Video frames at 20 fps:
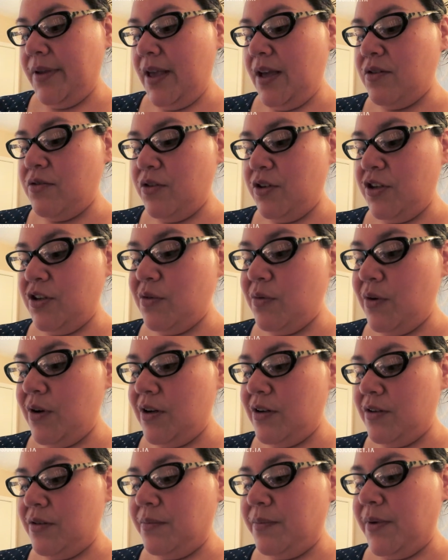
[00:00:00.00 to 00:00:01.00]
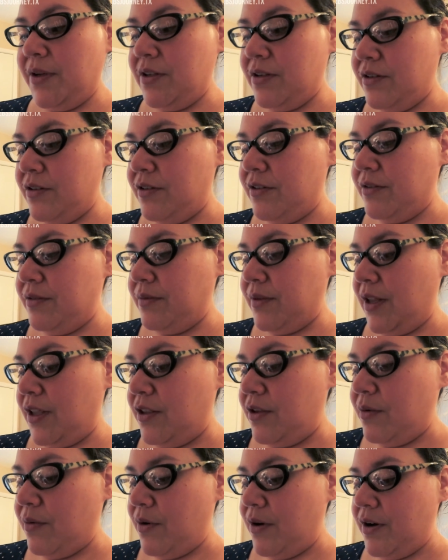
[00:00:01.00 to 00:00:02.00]
Yeah, drink your water. Make sure that
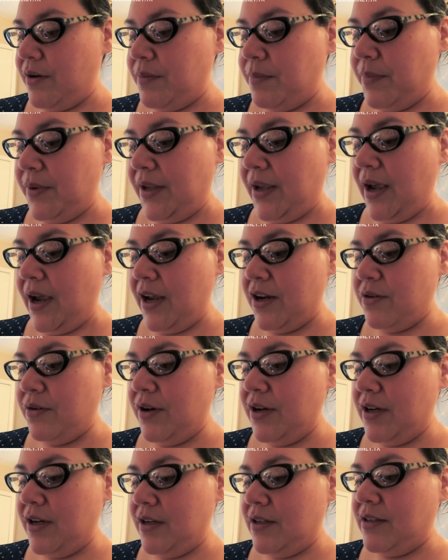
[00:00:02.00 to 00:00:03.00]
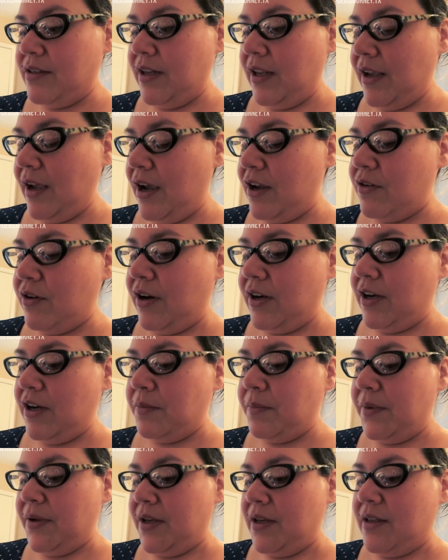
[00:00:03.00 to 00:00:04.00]
you are being hydrated, staying
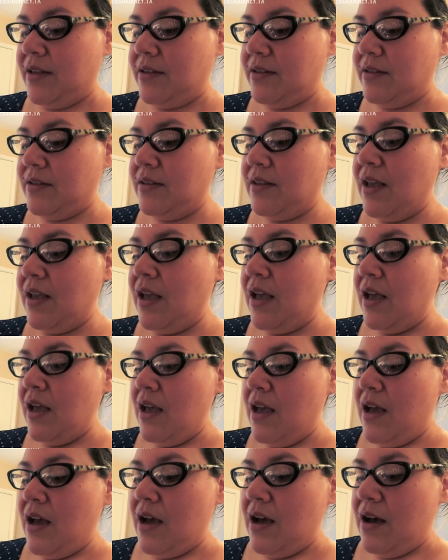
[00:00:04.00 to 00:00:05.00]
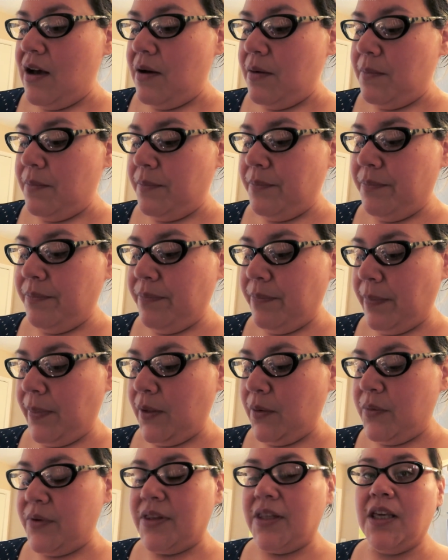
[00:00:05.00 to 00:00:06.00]
hydrated, because
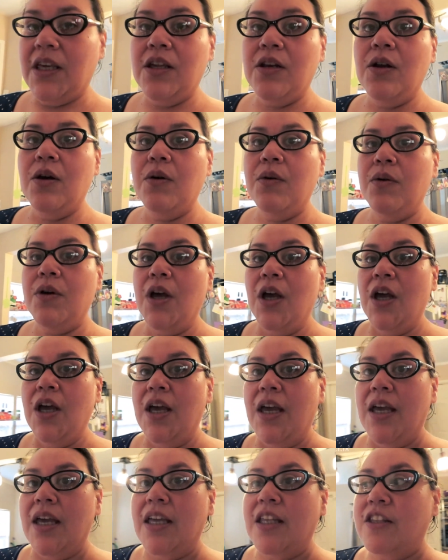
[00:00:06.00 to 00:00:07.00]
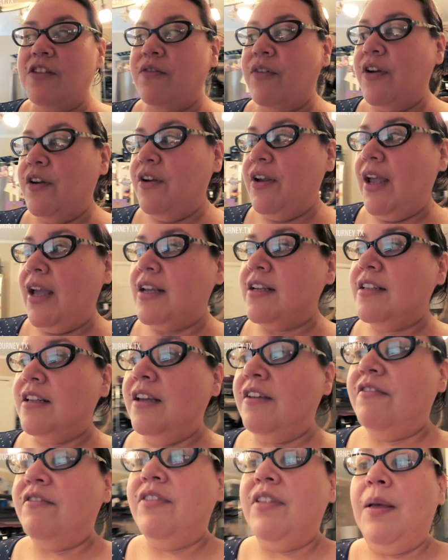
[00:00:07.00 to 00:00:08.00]
with keto, it's very
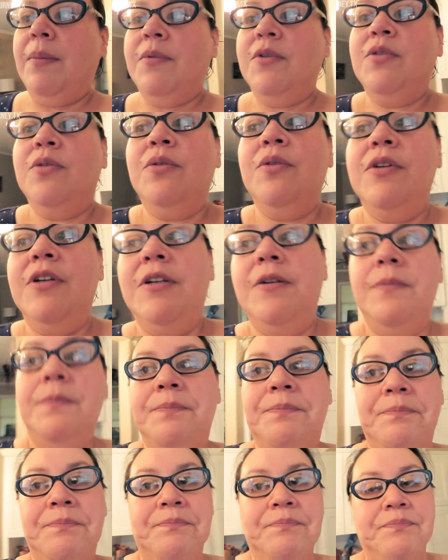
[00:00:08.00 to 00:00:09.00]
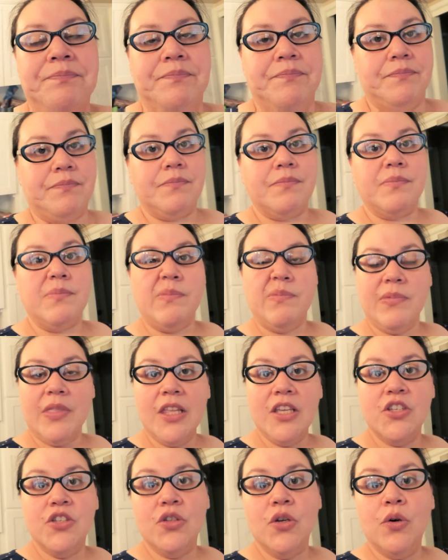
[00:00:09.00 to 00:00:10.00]
anti-inflammatory.
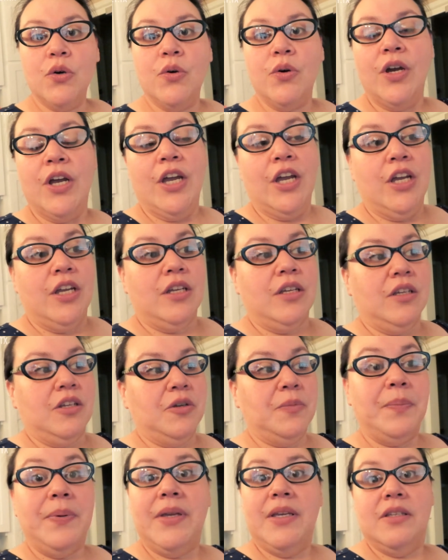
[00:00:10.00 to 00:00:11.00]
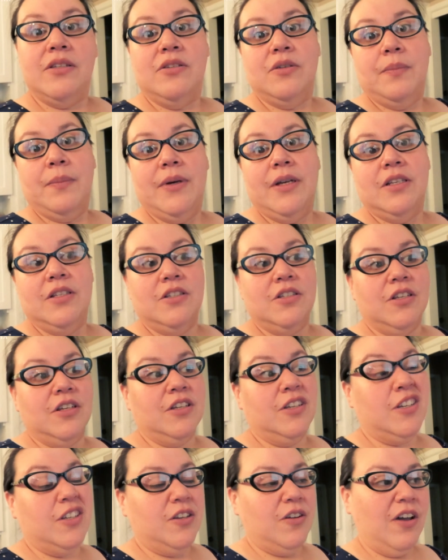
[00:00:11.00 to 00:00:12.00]
So you pee so much,
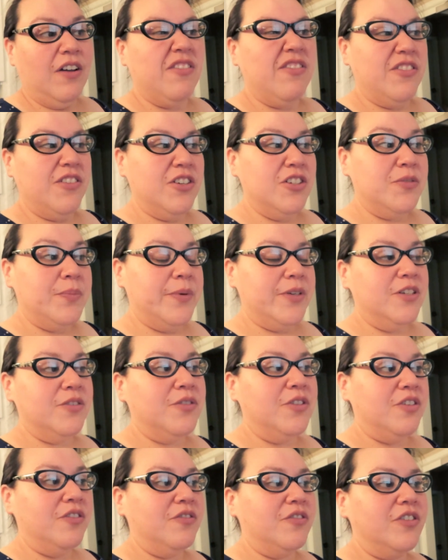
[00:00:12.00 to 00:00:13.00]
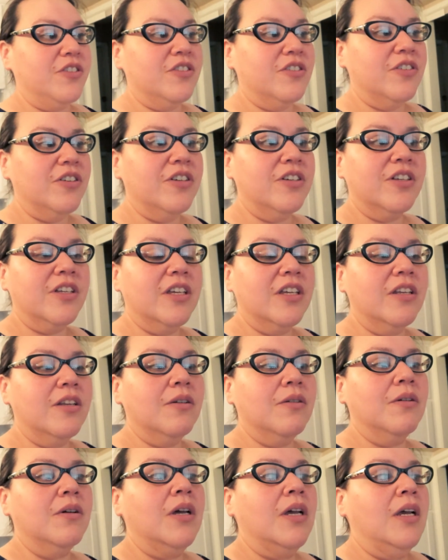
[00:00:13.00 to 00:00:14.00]
you know, at first, especially when you first start
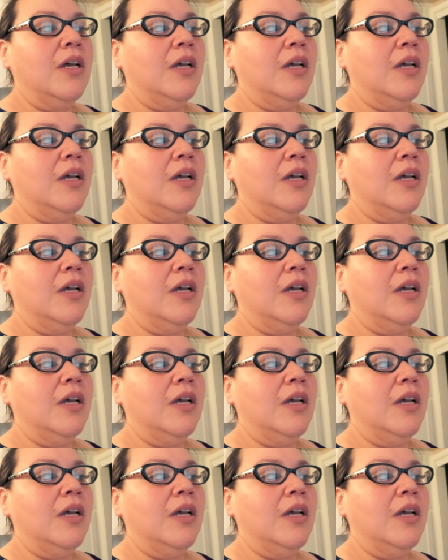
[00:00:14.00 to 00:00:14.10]
keto,